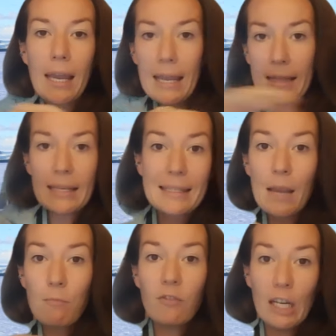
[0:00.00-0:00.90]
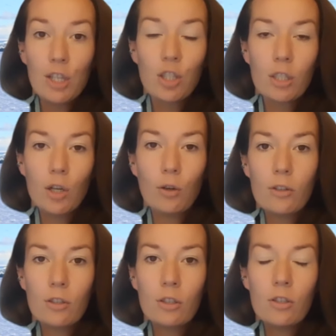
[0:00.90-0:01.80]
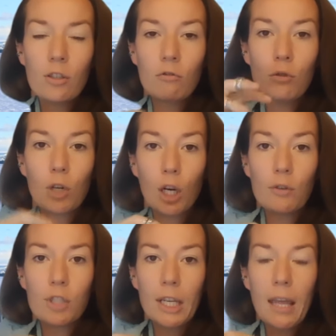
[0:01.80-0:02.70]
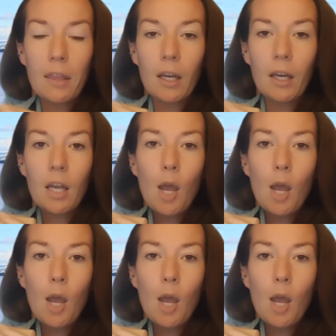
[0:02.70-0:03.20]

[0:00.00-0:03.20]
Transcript: in the same village in the Ollesund, so they're all close together,